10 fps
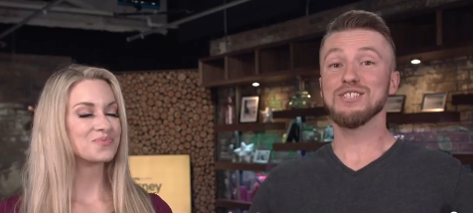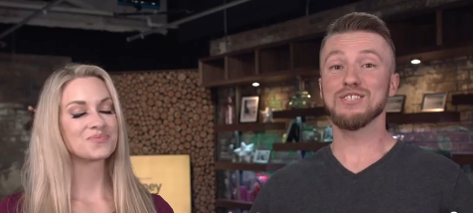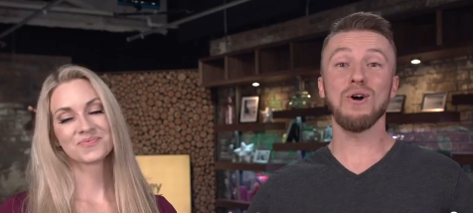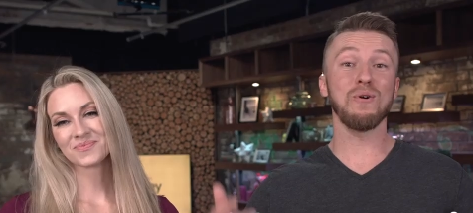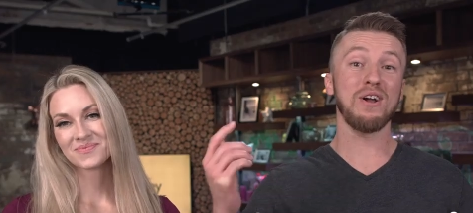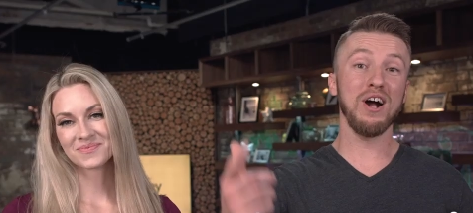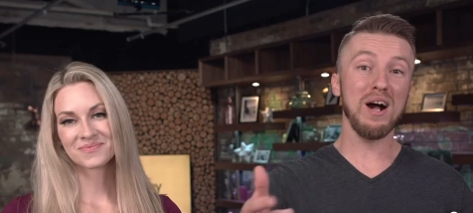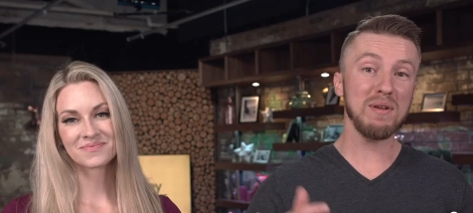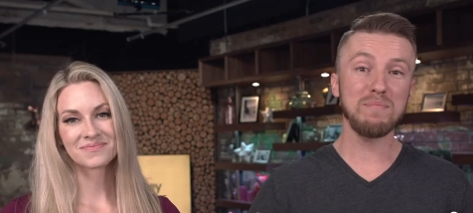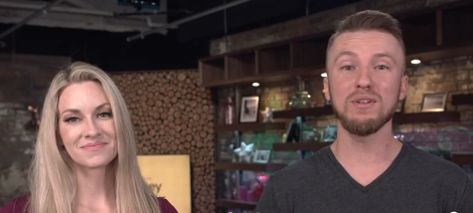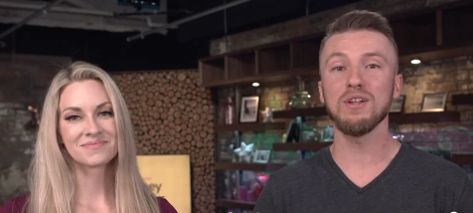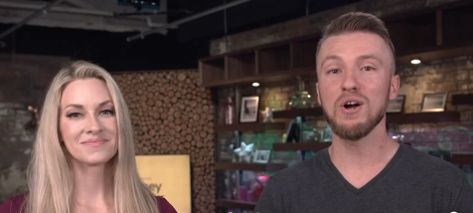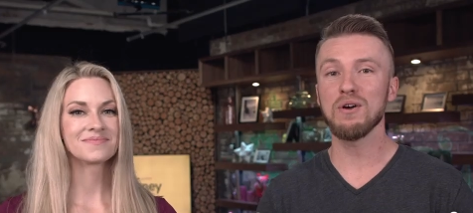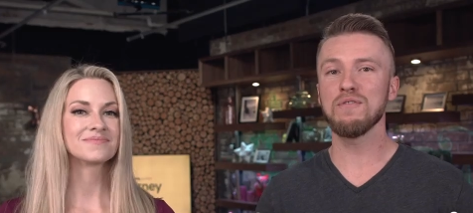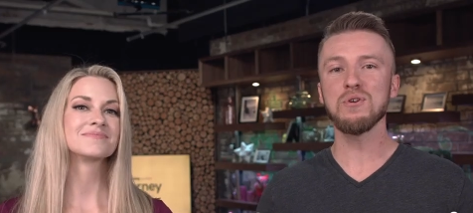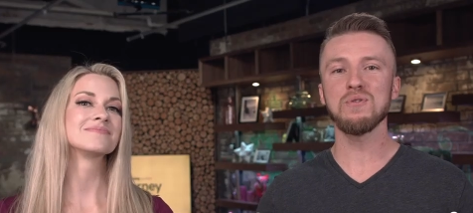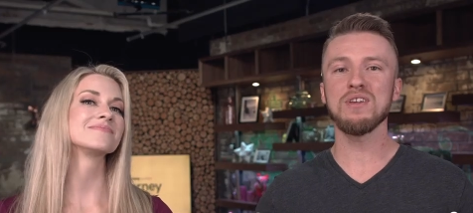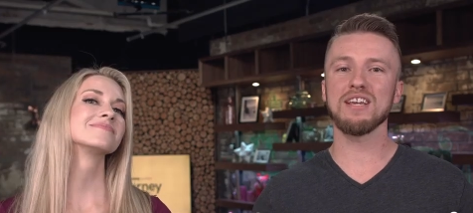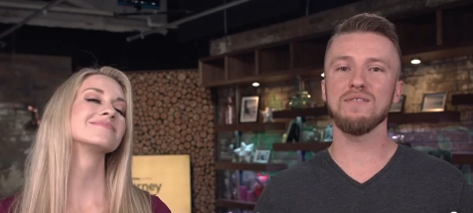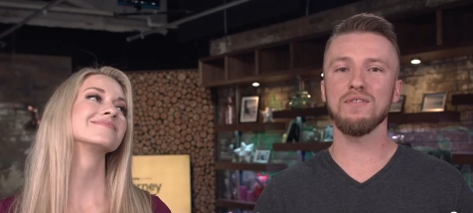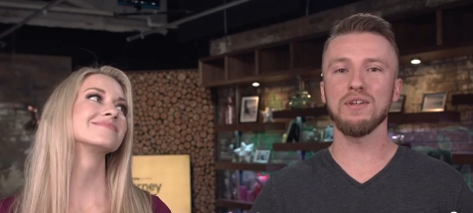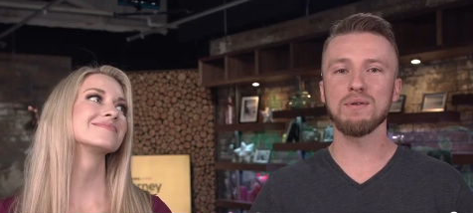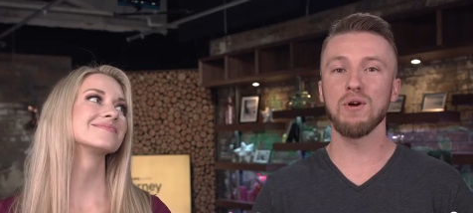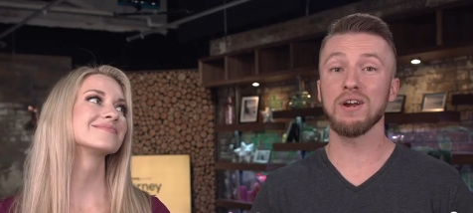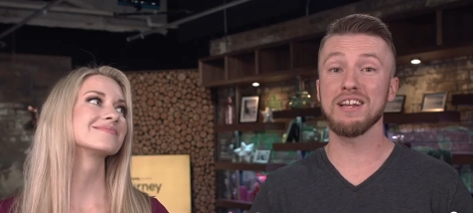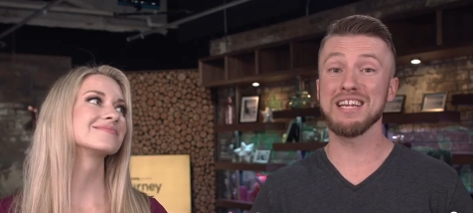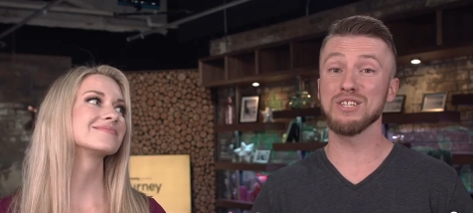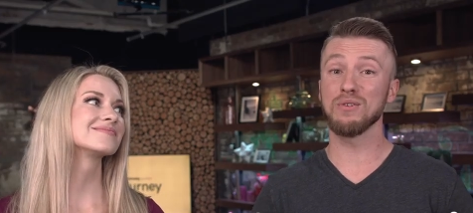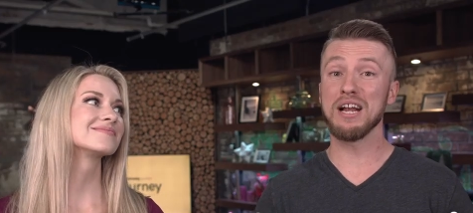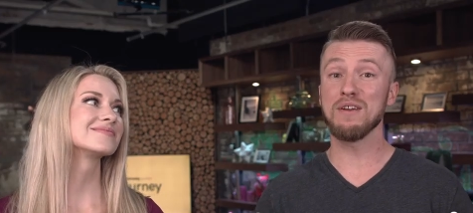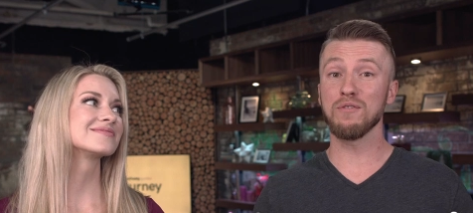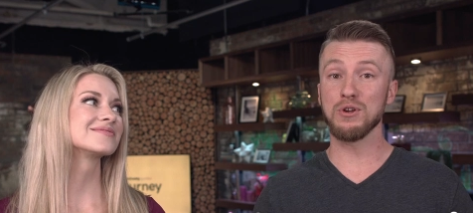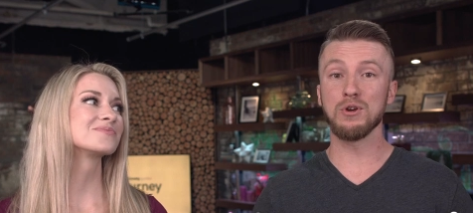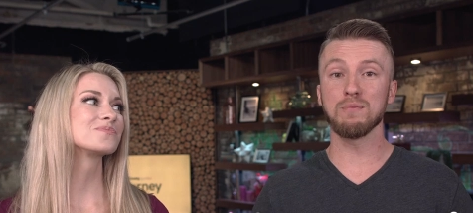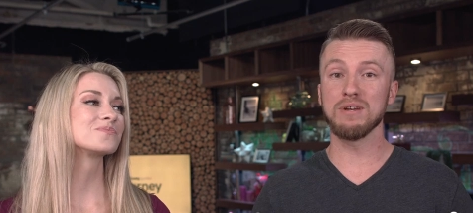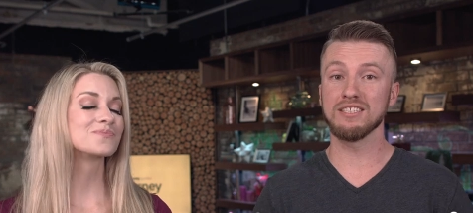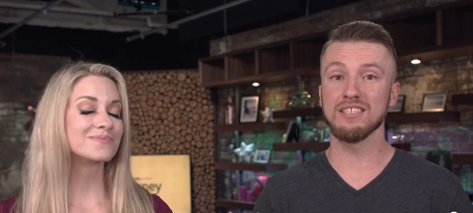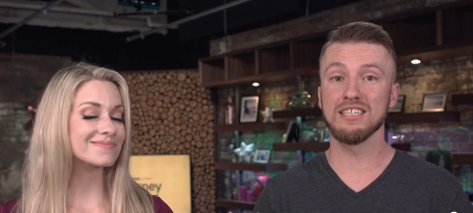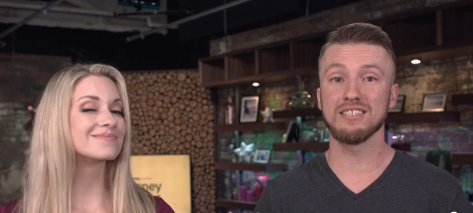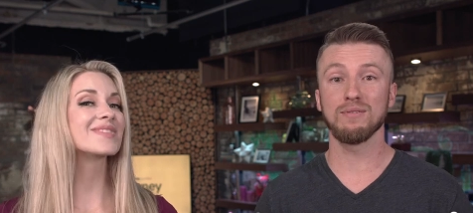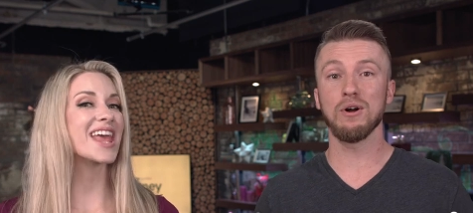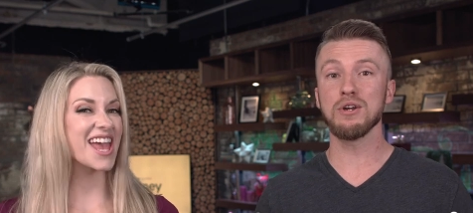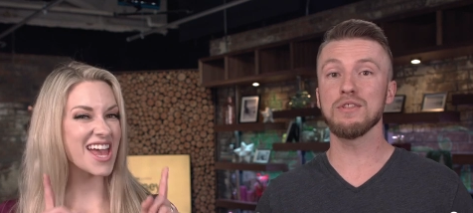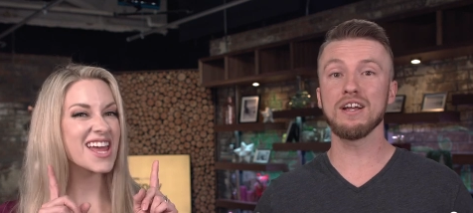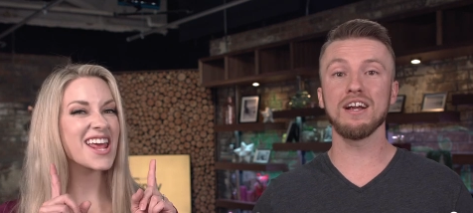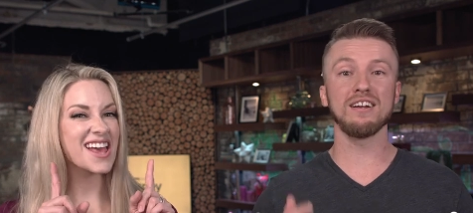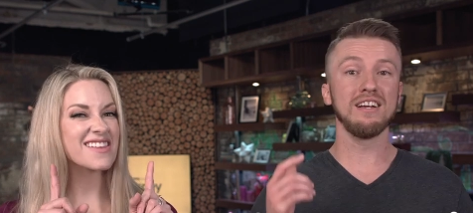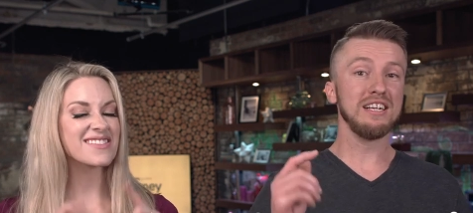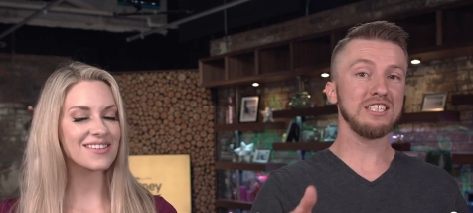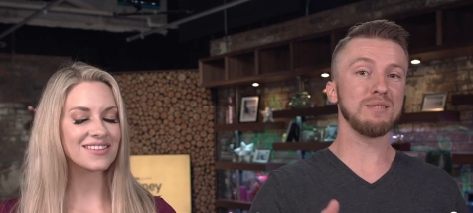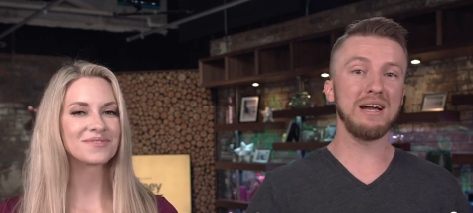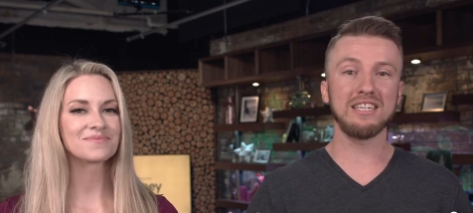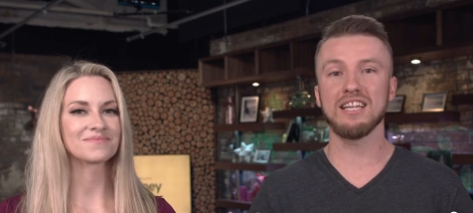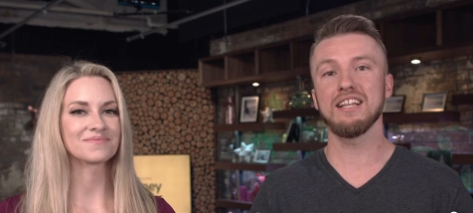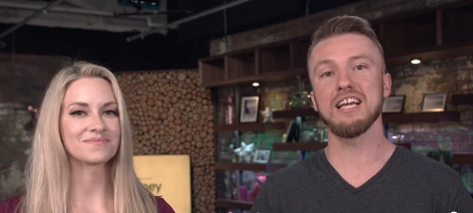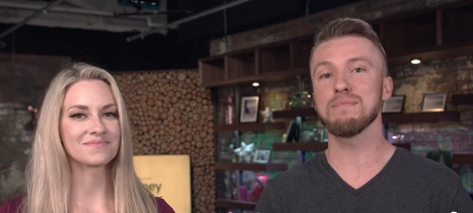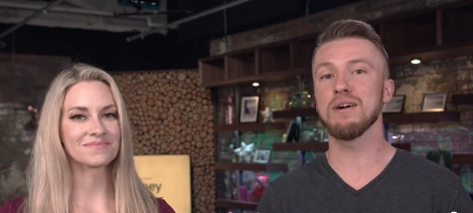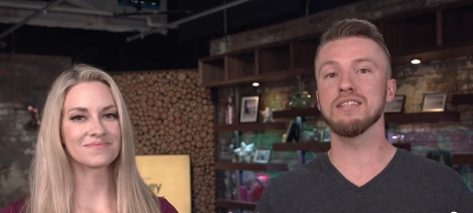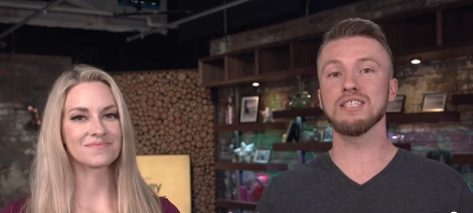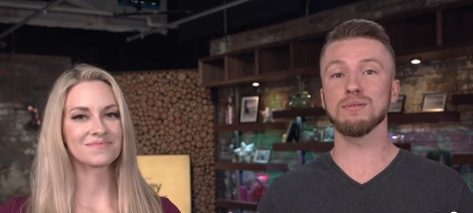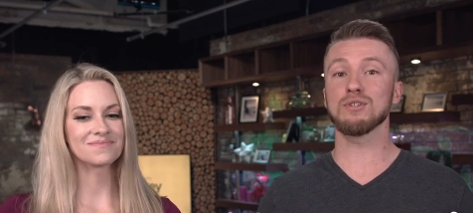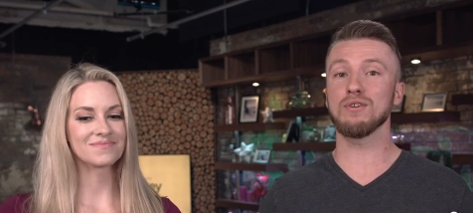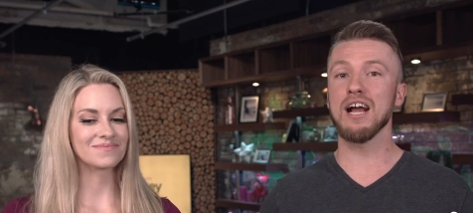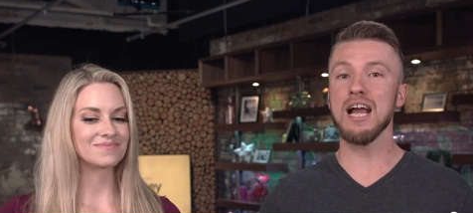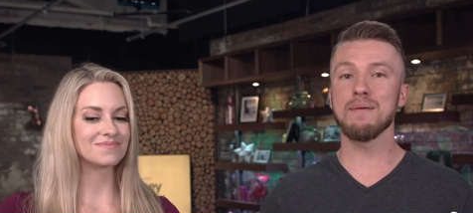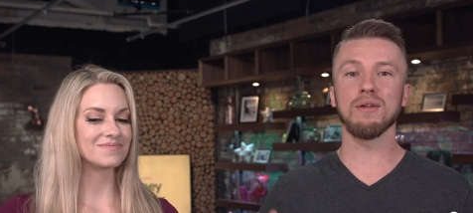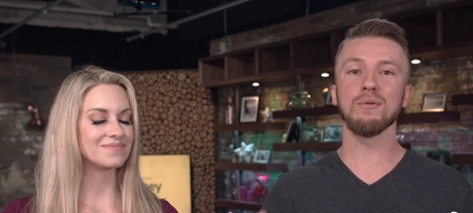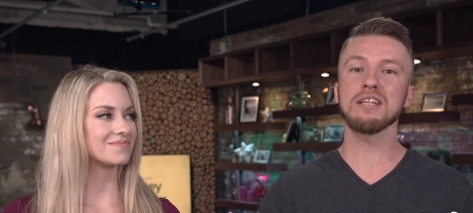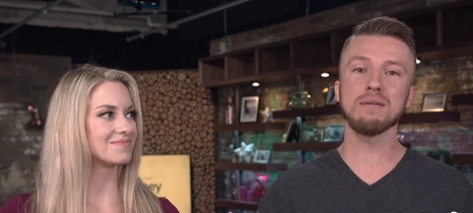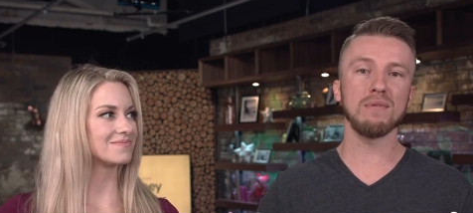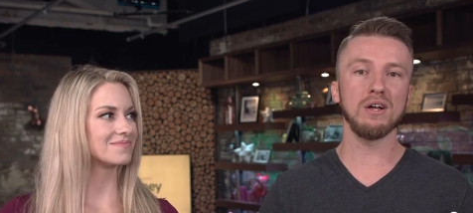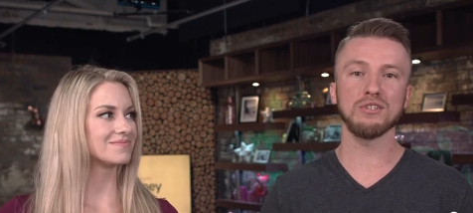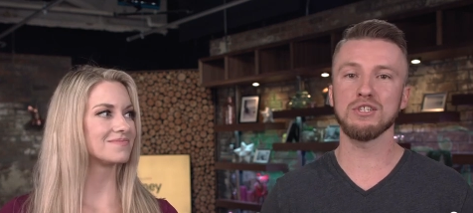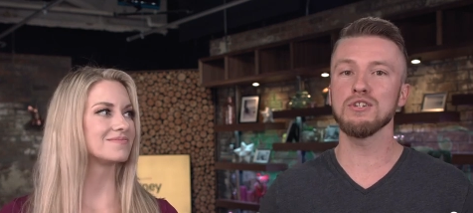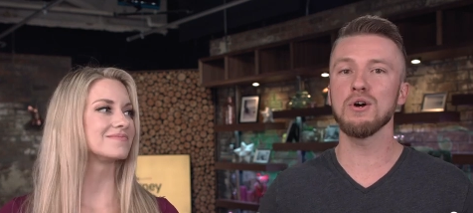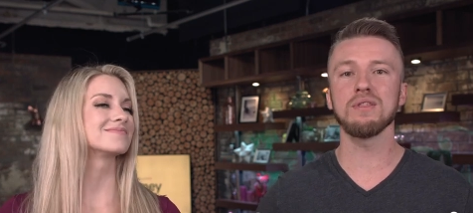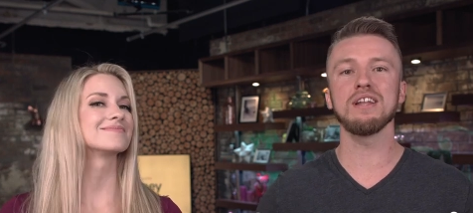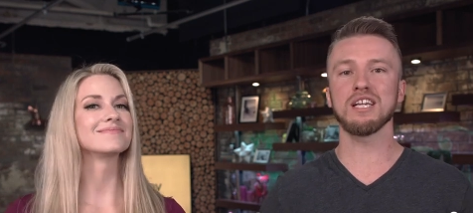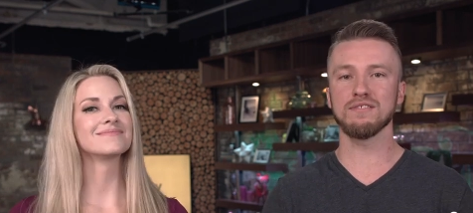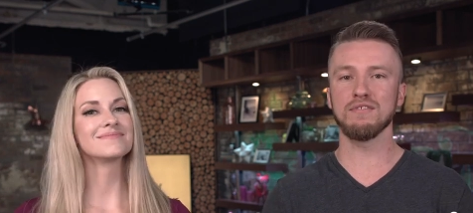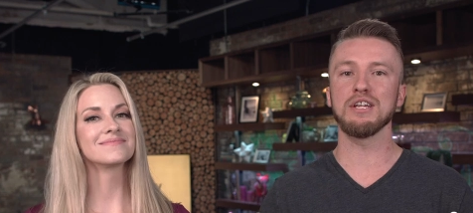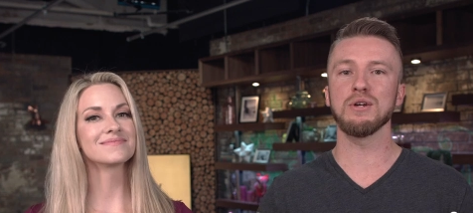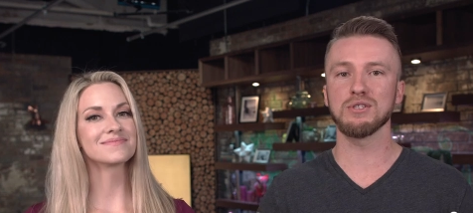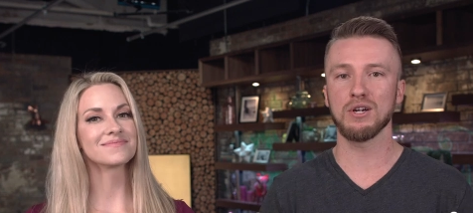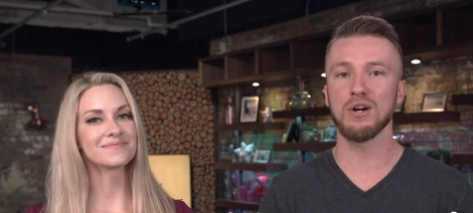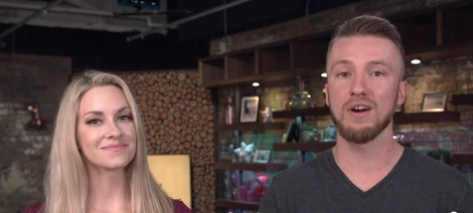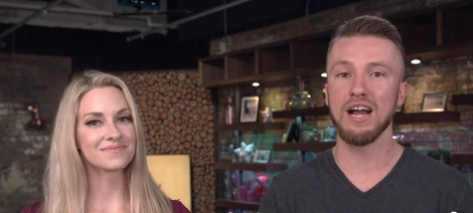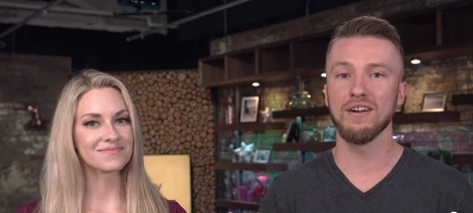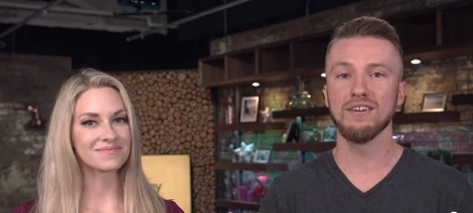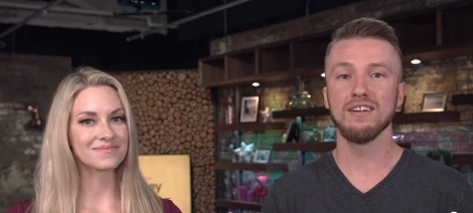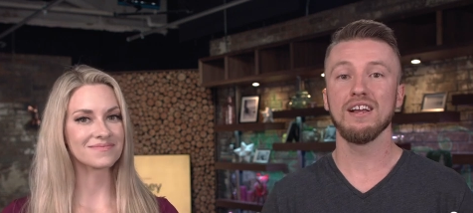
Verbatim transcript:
Speaker 1: So comment below if you think affiliate marketing is right for your business. While you're there, smash that like button, subscribe, and ring the bell so you know when the next videos are out.